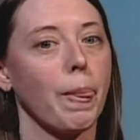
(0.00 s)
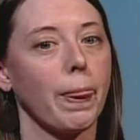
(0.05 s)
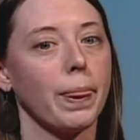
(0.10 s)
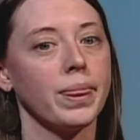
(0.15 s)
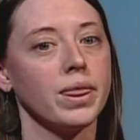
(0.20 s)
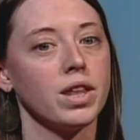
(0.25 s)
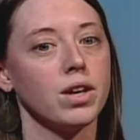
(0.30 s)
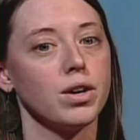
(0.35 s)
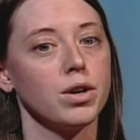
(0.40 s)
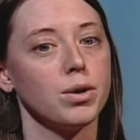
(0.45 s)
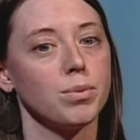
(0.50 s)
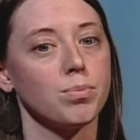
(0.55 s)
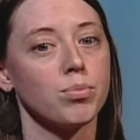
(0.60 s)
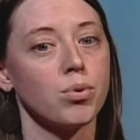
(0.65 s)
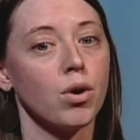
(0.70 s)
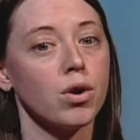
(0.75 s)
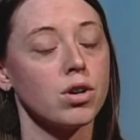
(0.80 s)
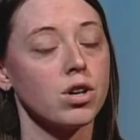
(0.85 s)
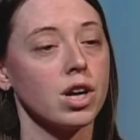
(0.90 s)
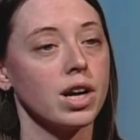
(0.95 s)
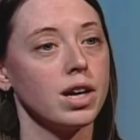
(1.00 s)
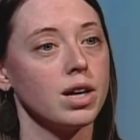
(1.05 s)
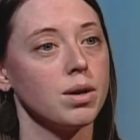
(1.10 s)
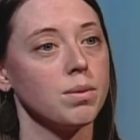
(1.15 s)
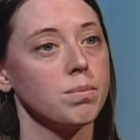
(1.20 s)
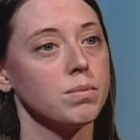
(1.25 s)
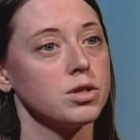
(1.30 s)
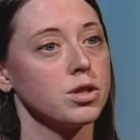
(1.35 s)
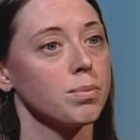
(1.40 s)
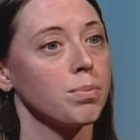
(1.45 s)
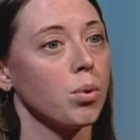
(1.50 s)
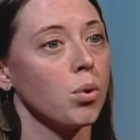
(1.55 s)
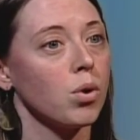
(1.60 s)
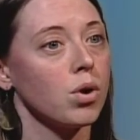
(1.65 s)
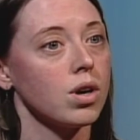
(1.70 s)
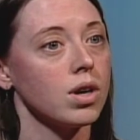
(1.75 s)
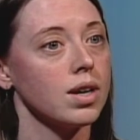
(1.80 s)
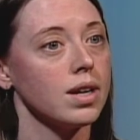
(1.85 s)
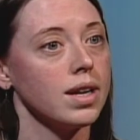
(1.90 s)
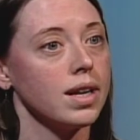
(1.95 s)
the program
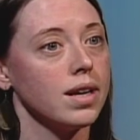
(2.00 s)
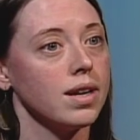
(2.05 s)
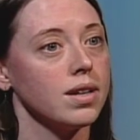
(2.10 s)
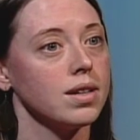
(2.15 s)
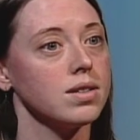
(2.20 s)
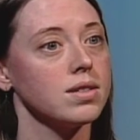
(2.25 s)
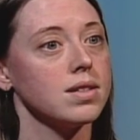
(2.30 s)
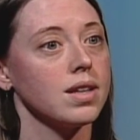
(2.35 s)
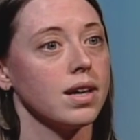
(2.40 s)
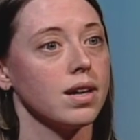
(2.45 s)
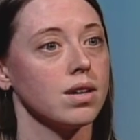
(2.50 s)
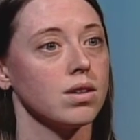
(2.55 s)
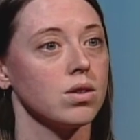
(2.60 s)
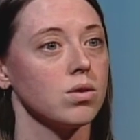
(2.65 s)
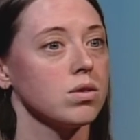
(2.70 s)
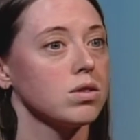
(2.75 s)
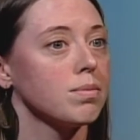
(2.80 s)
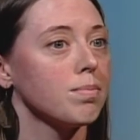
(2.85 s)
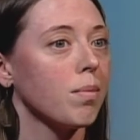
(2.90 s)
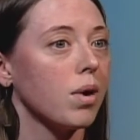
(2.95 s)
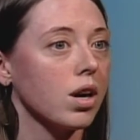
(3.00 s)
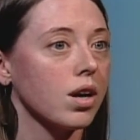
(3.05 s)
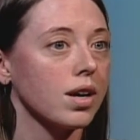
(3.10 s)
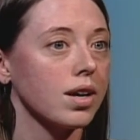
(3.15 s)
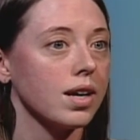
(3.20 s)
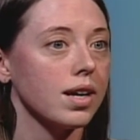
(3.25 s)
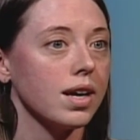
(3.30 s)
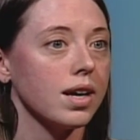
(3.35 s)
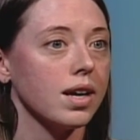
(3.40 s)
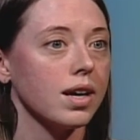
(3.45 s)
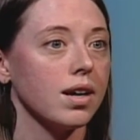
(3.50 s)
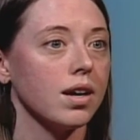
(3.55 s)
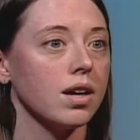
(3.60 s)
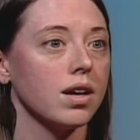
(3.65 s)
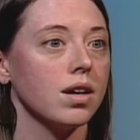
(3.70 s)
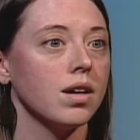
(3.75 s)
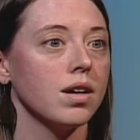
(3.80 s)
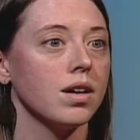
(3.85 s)
support needs, that includes marketing